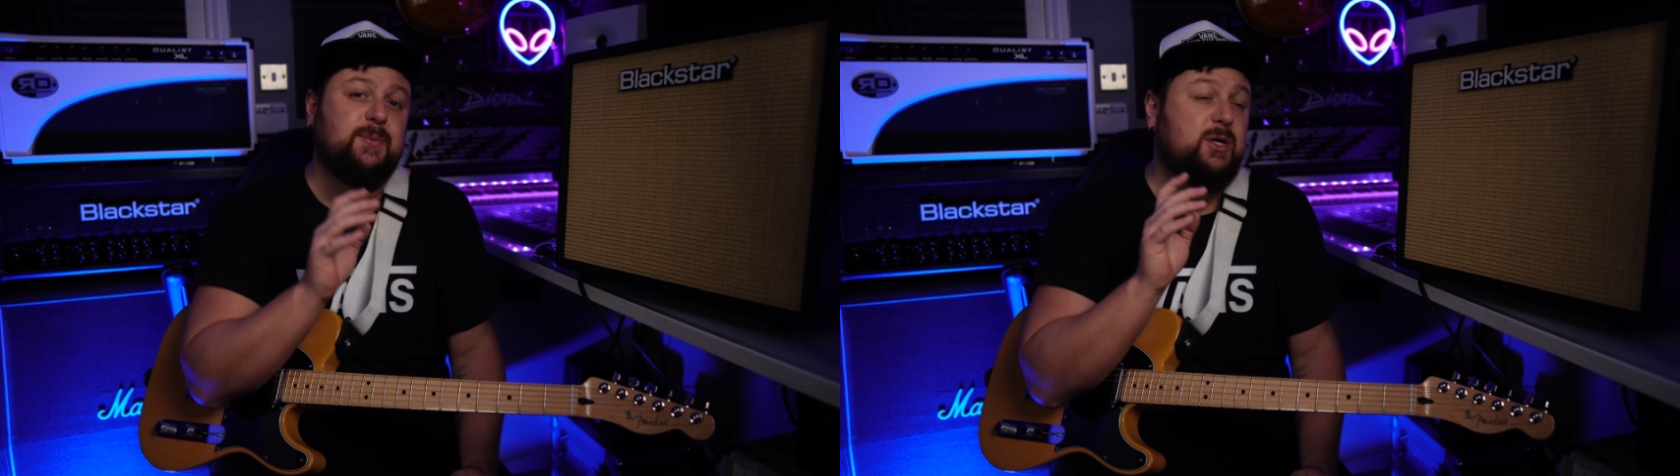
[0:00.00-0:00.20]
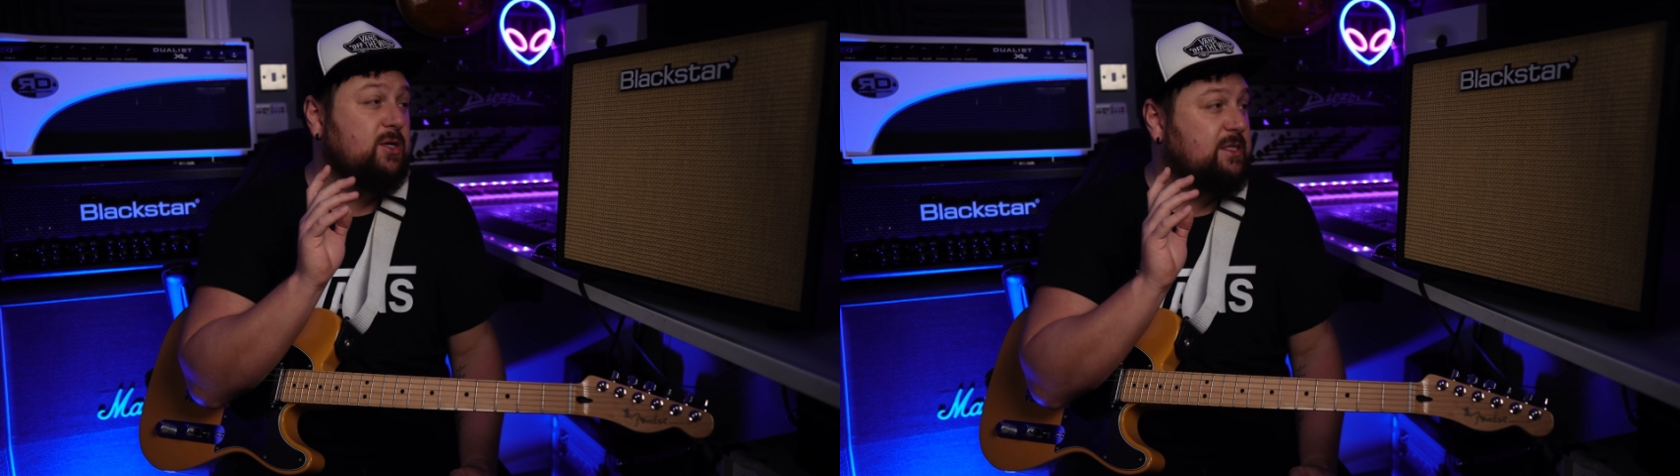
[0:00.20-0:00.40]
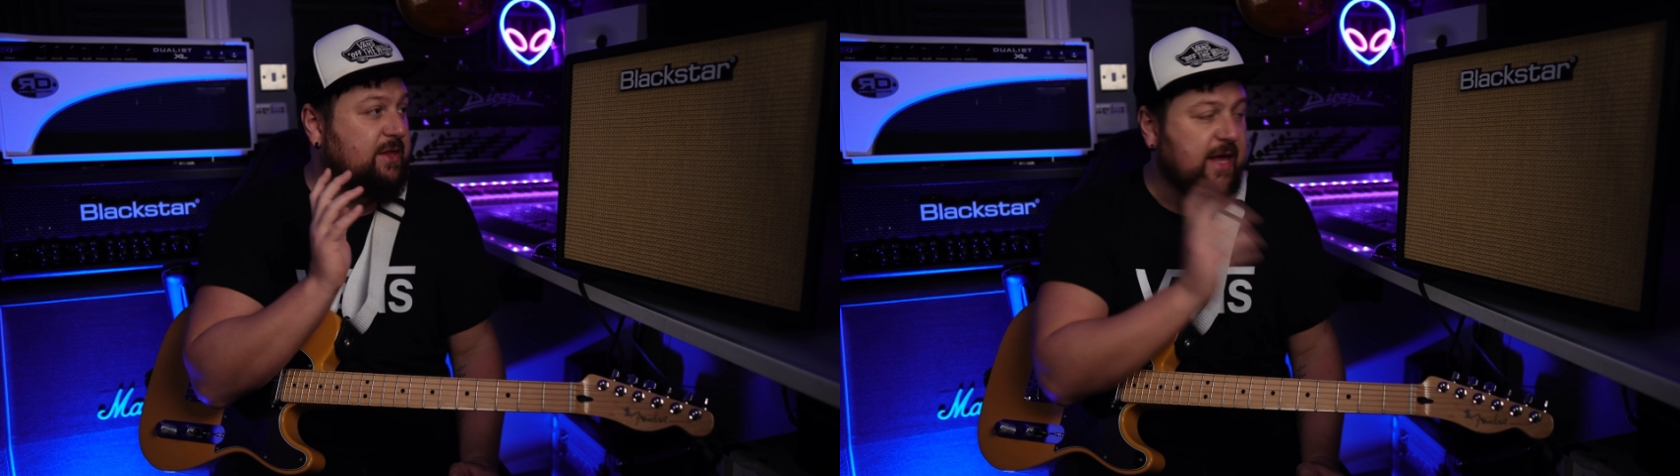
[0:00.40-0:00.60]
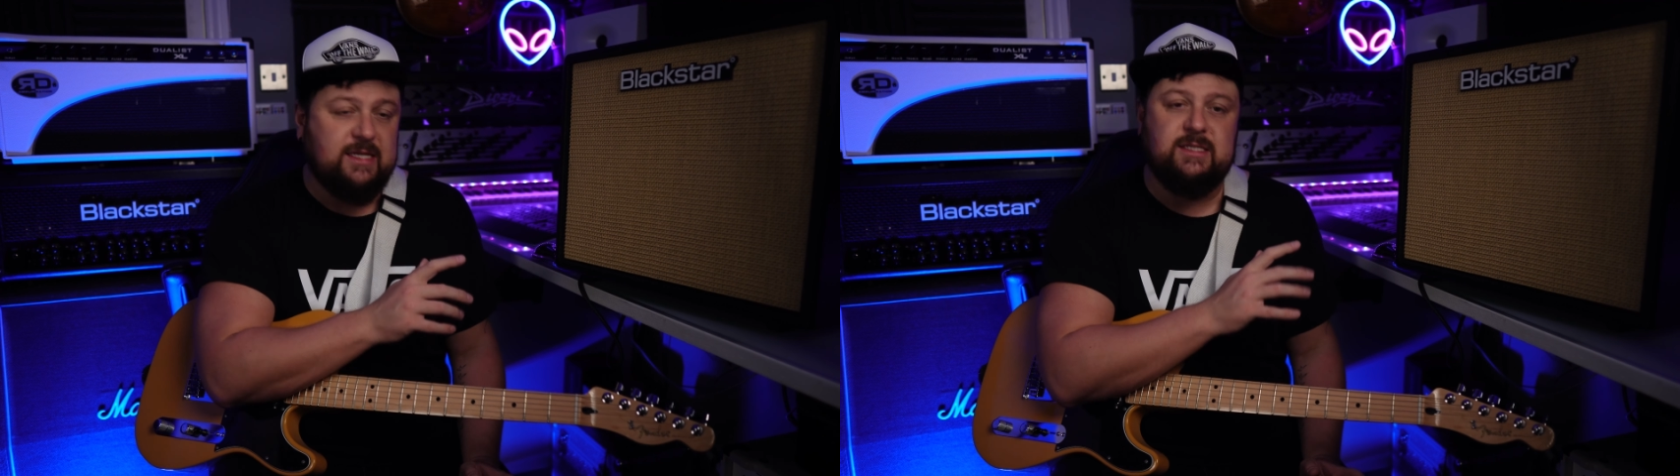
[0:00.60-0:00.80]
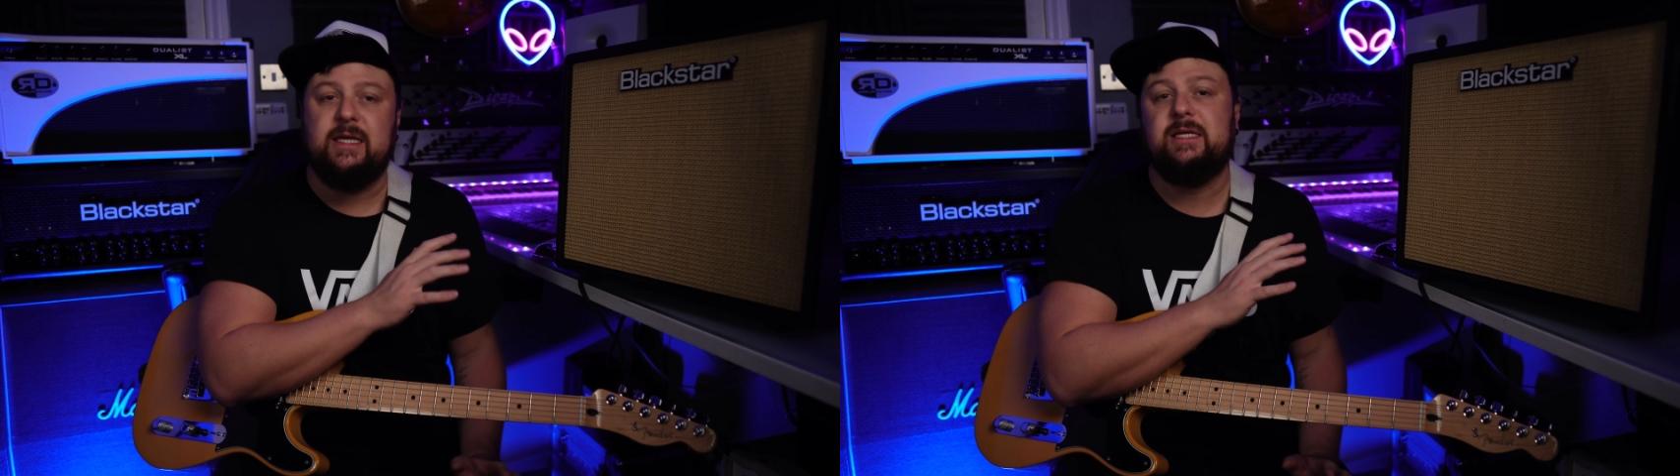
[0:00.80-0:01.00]
because
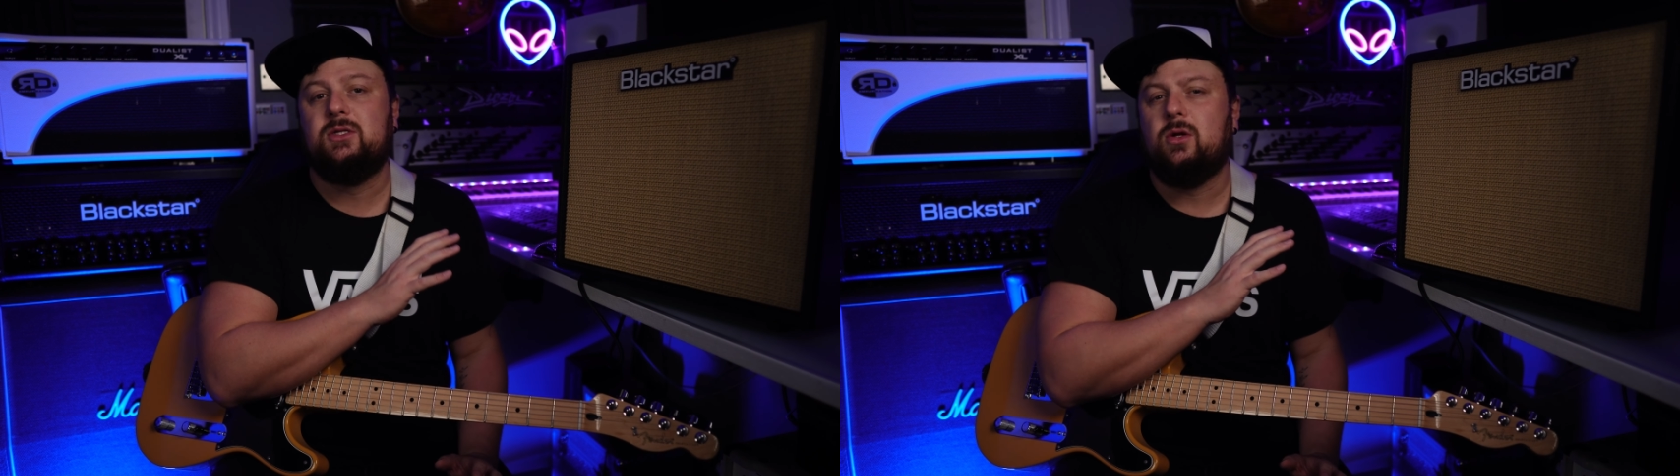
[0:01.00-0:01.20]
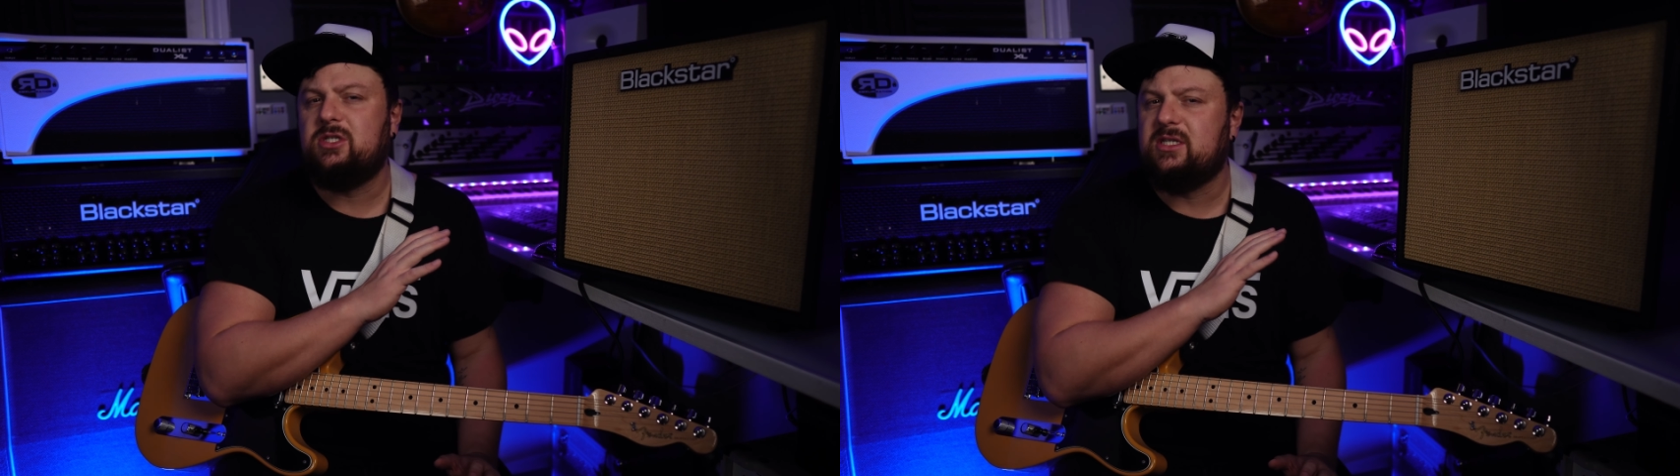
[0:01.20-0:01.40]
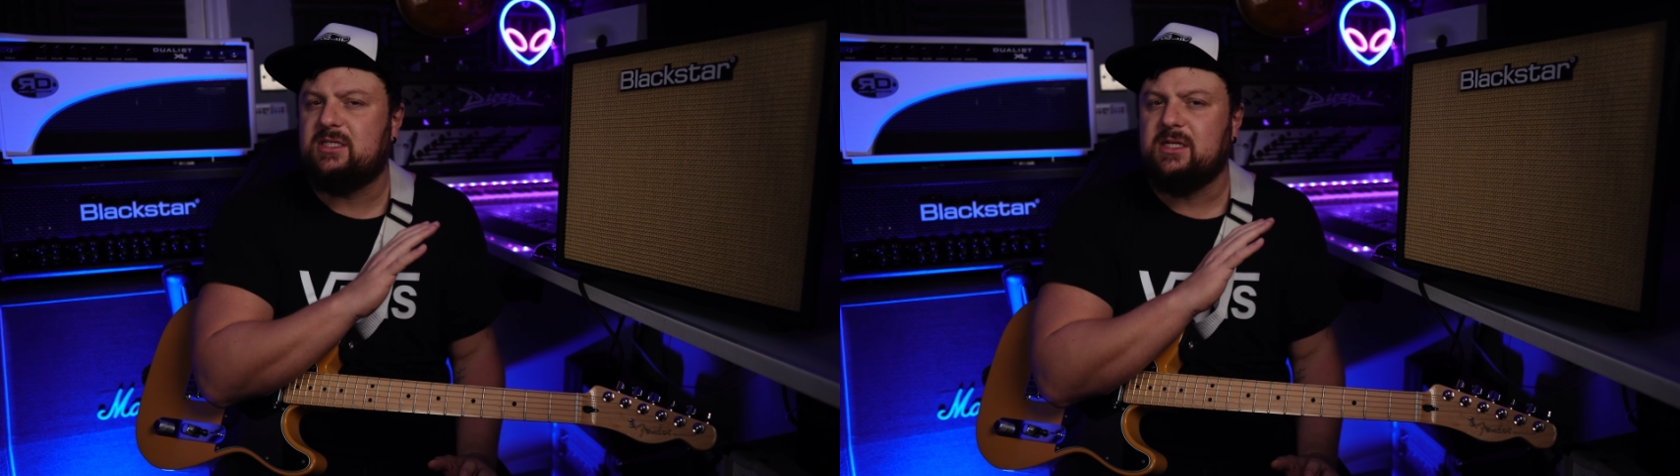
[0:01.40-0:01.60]
this is not just